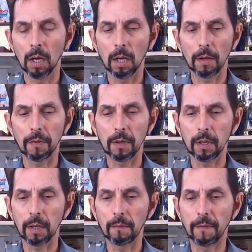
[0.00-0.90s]

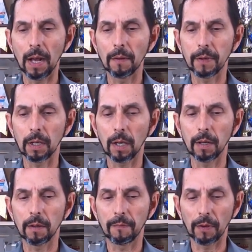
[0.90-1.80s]
the valving,
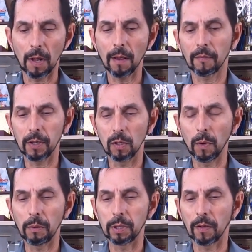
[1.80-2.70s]
kind of the philosophy, the
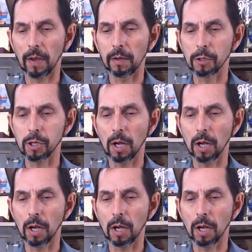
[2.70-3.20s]
way we design our